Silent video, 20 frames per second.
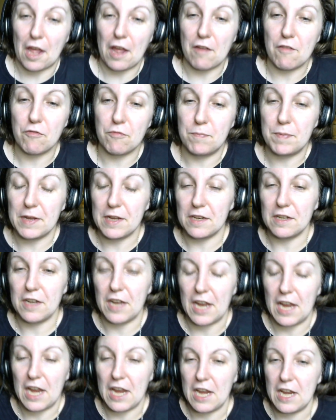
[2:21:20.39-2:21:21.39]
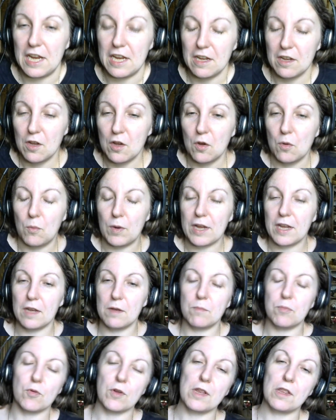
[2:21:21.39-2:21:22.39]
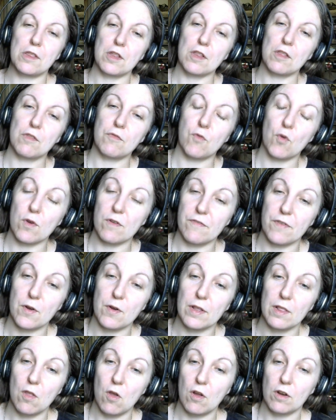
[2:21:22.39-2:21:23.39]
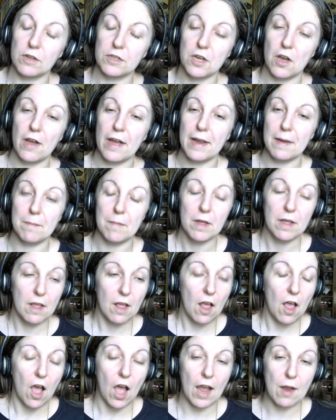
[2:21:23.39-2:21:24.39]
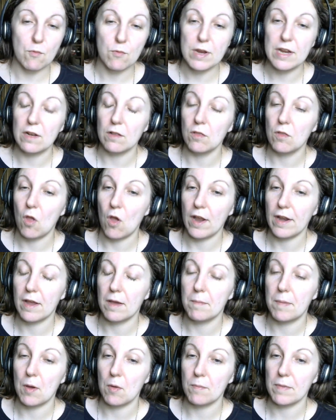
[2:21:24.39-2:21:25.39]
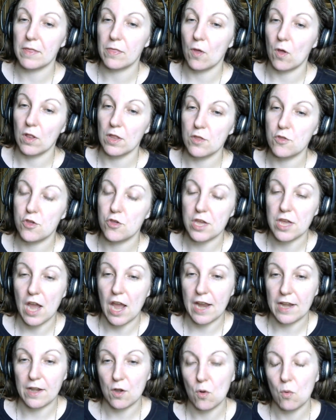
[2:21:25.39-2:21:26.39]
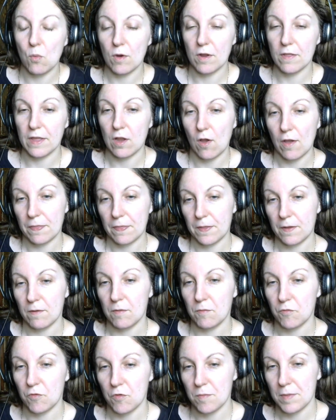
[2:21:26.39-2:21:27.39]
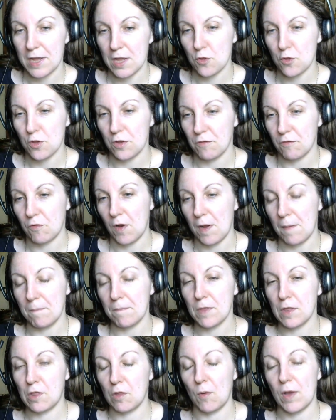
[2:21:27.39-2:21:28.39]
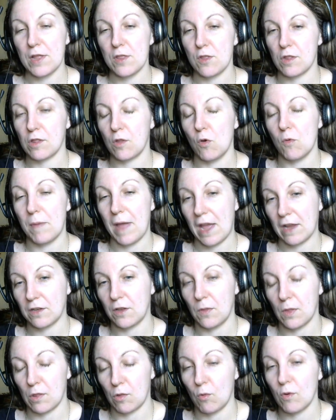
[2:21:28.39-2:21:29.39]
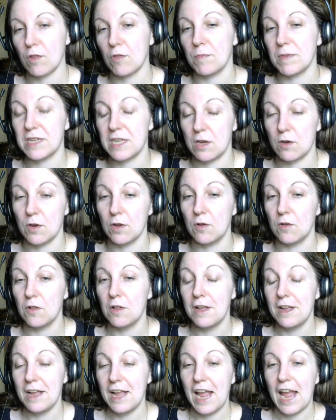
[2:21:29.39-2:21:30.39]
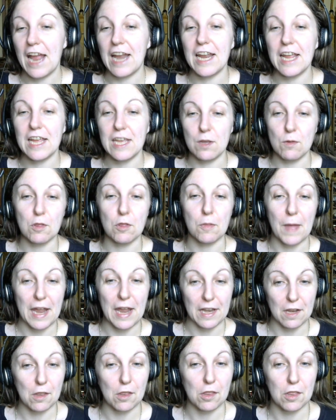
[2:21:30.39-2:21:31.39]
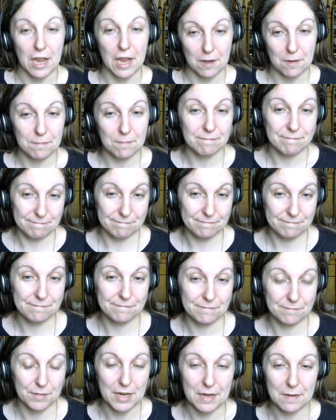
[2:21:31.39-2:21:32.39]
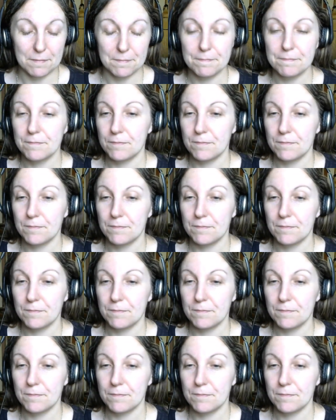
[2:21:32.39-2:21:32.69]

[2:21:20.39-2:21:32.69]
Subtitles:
I've been a Wiccan priestess for a very long time. I read a lot about mythology. I know where they got their information from. So I just go back to the source material and I use that instead, right?